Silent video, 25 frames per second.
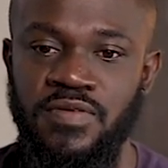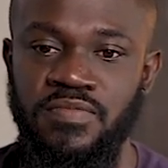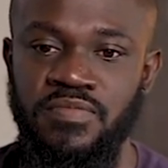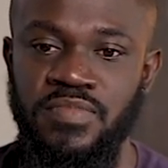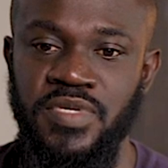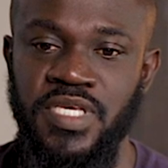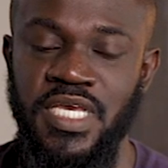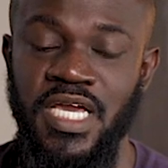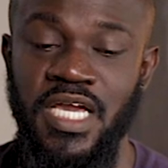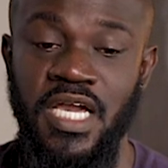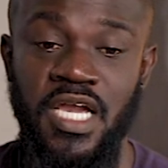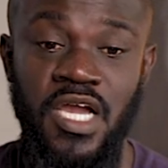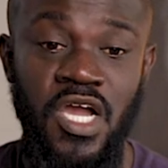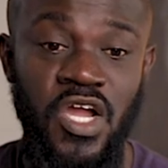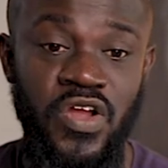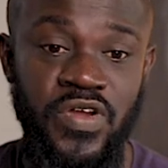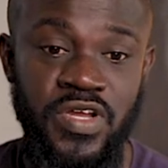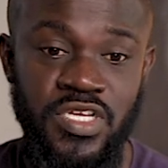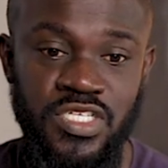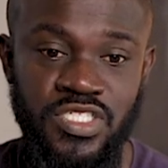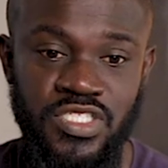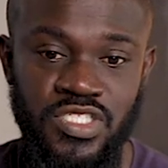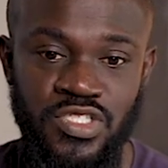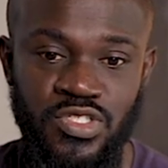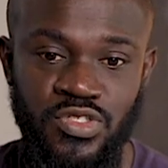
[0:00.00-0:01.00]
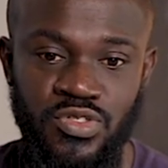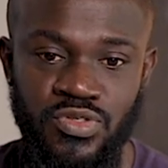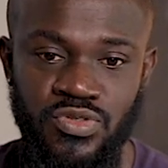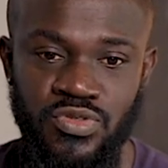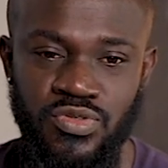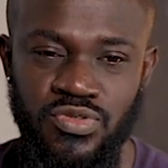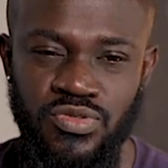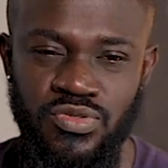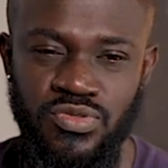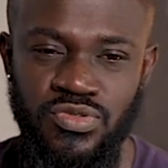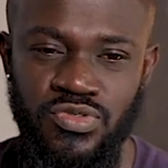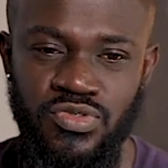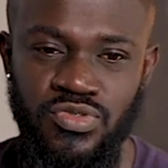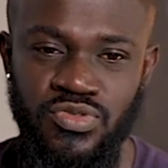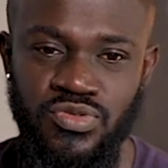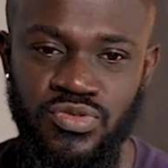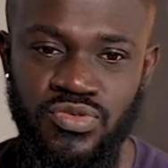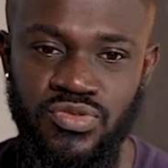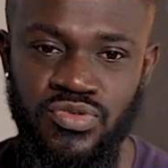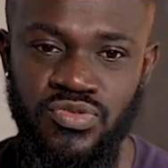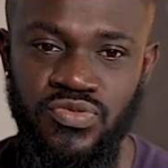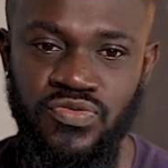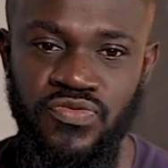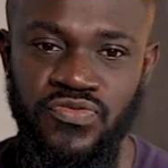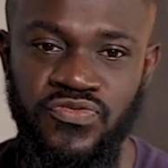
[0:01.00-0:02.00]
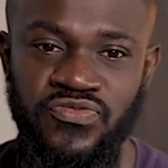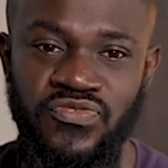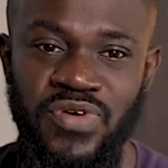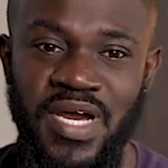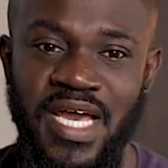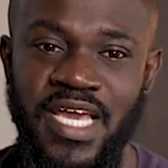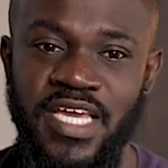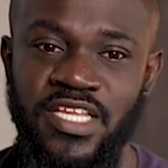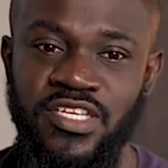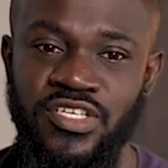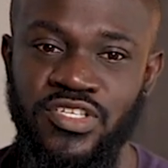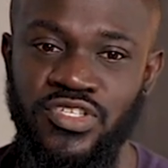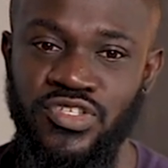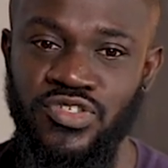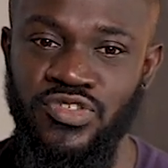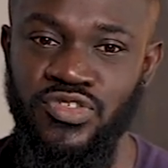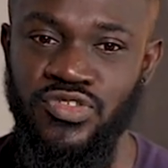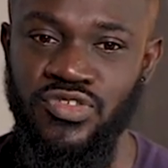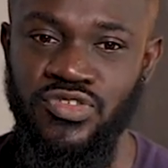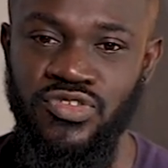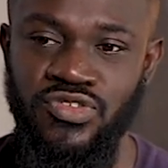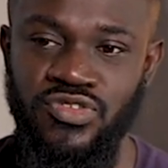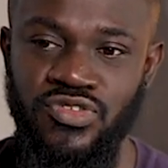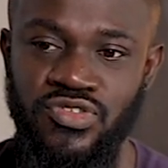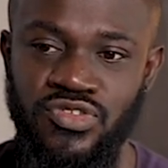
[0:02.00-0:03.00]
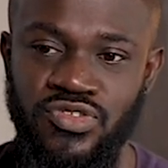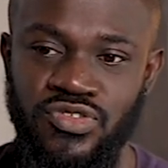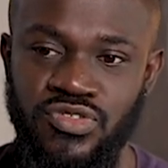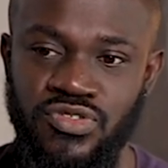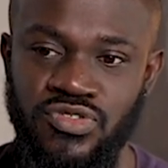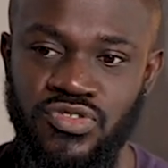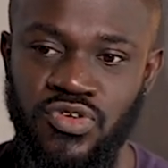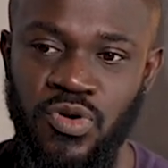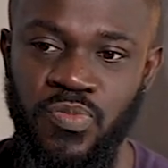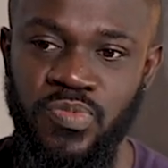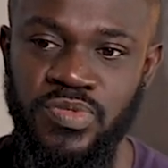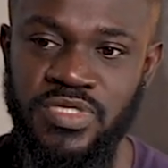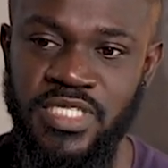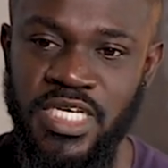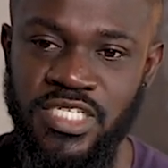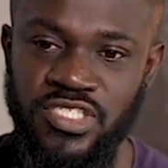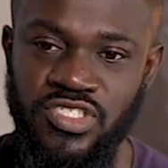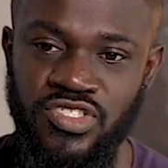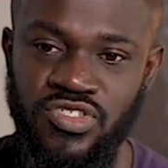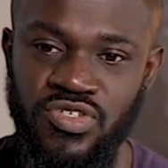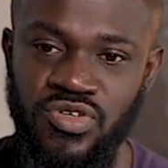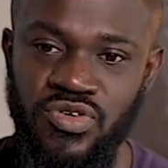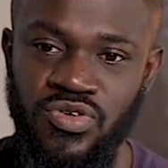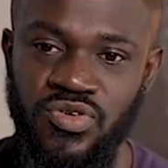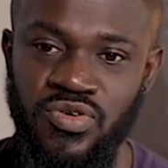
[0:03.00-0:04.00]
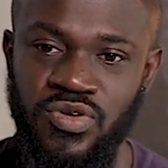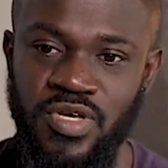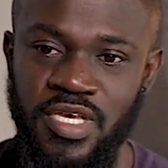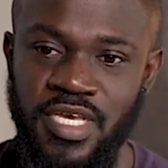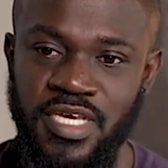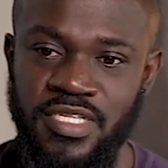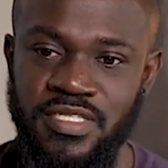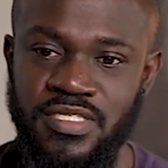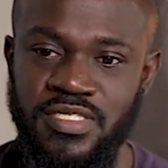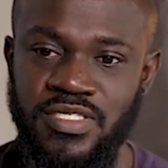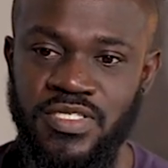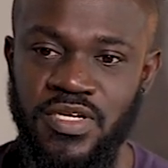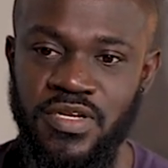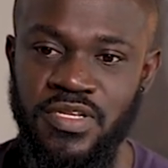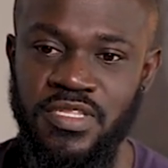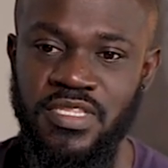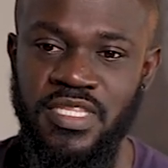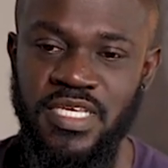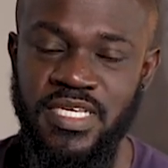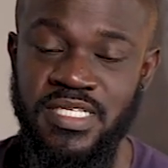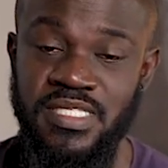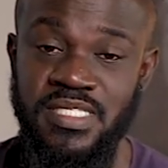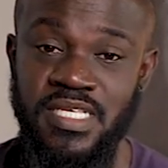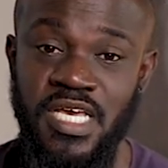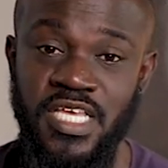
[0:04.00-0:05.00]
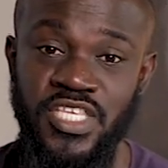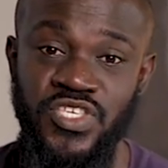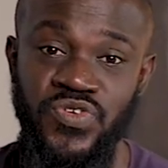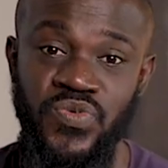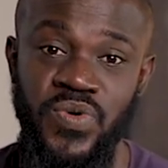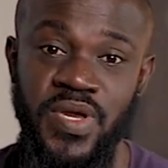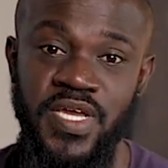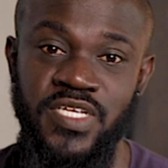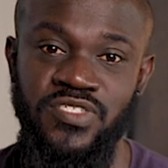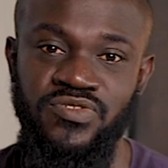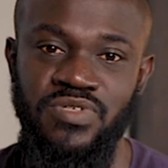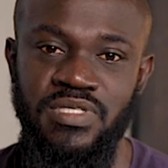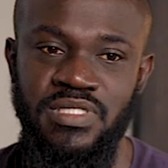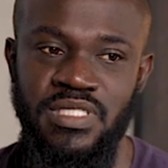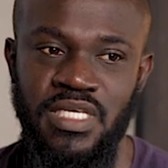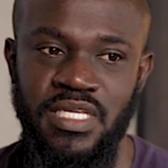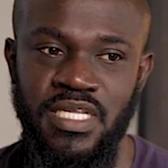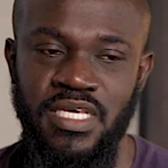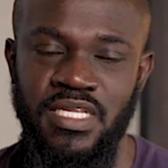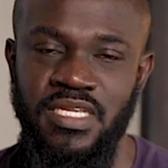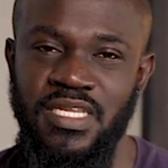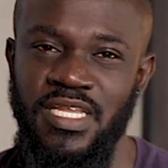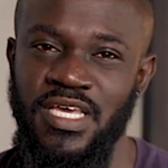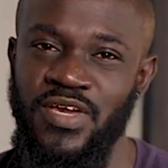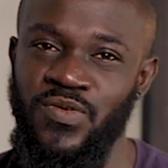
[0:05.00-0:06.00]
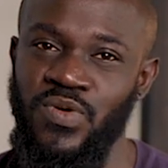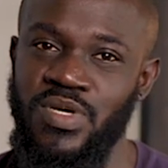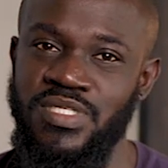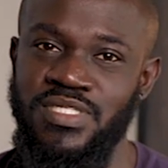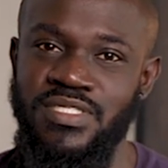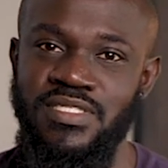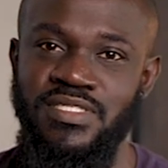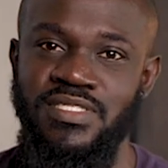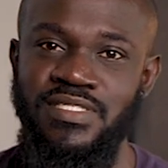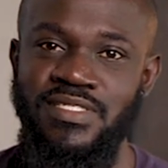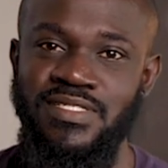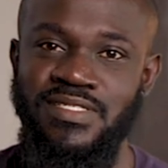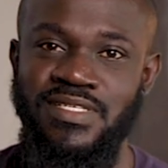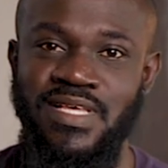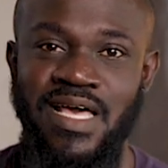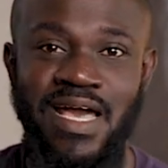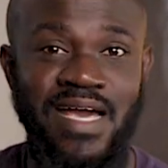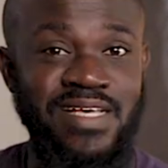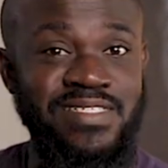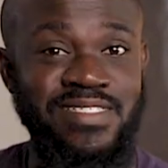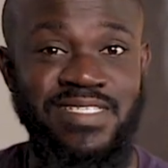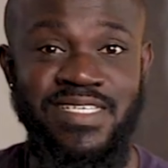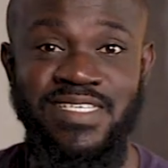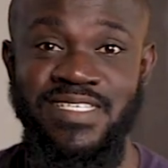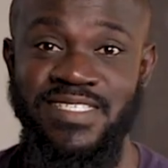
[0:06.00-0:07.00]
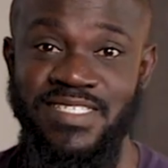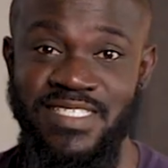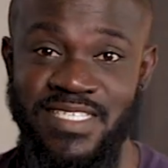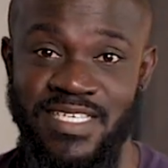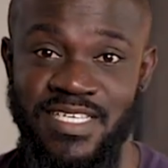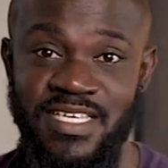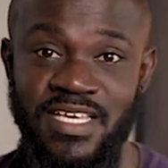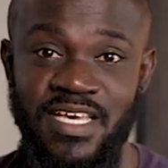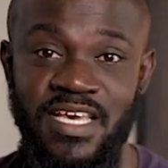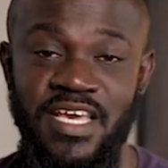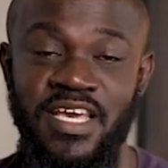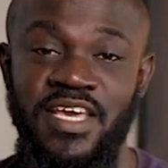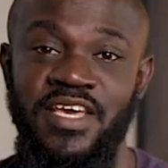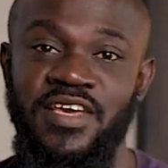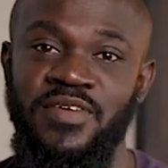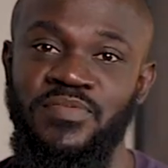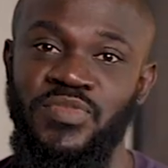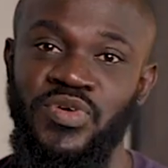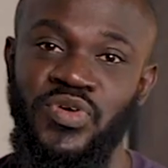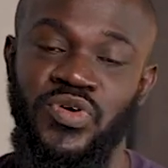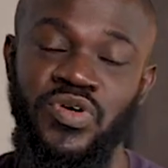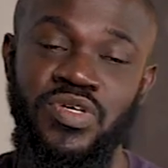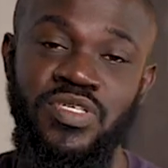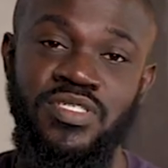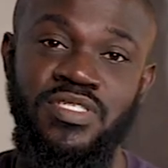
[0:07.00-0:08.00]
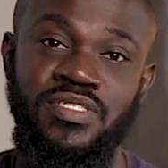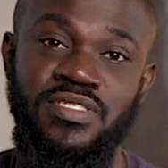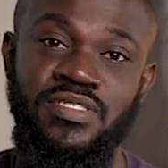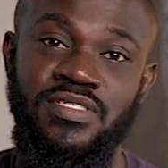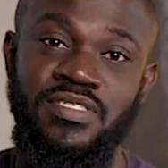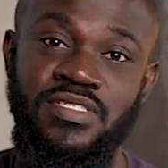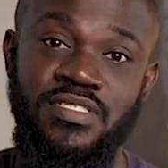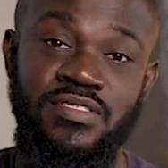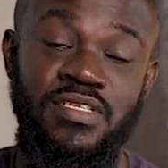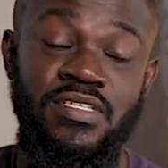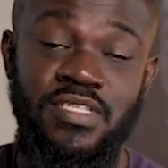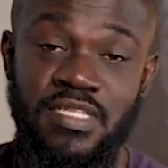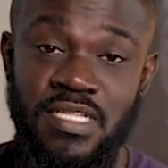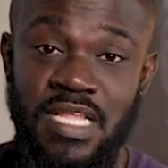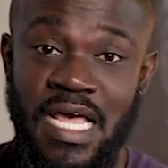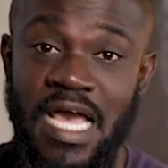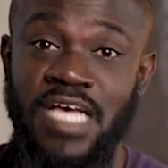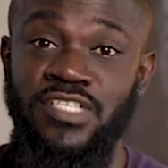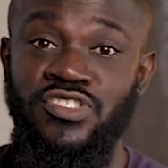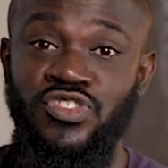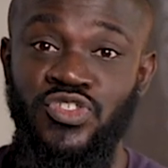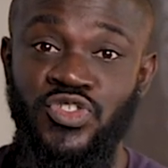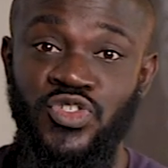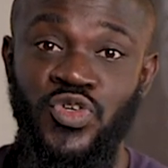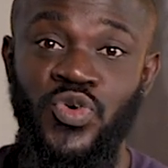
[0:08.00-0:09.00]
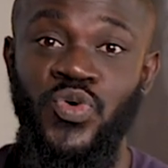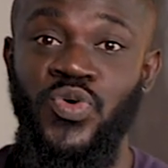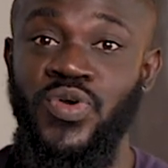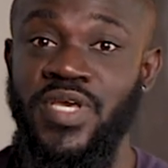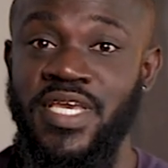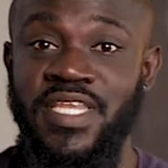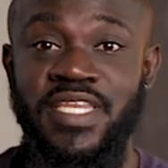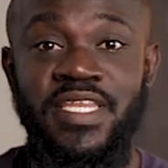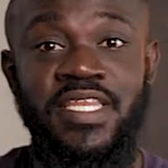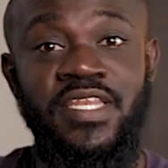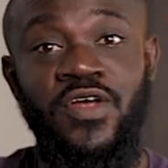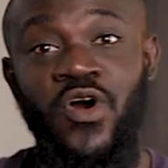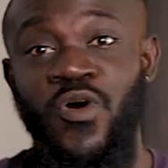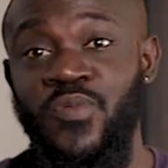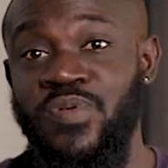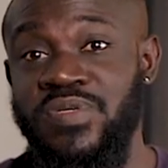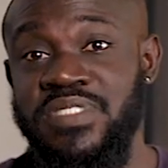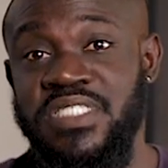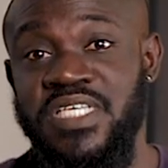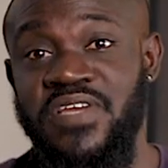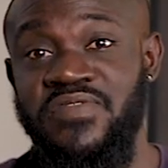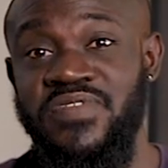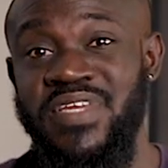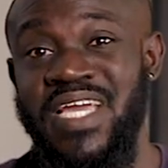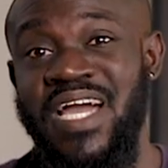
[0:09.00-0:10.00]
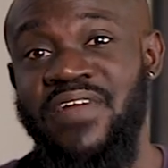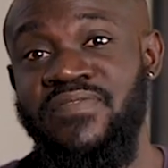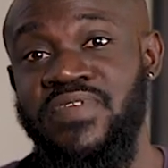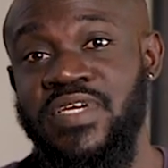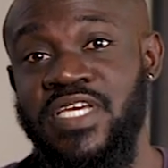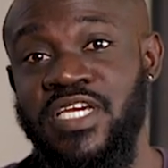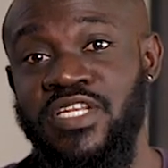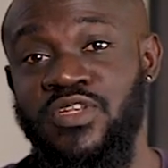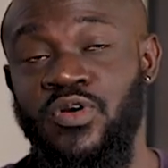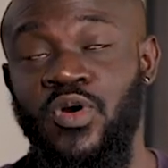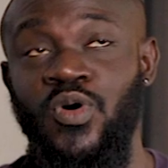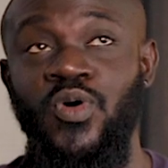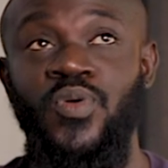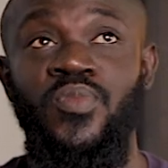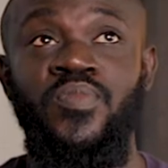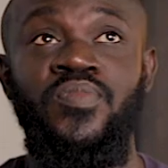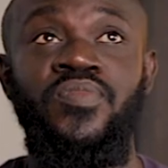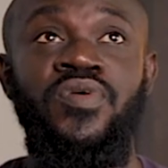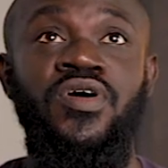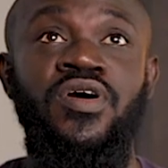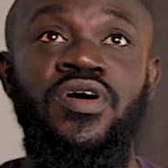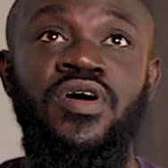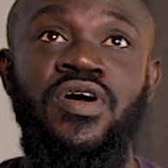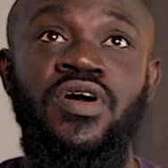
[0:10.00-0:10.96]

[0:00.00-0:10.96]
be encouraged to find your potential in certain things that you were interested in, it wasn't as easy because, as you know, in almost every African home,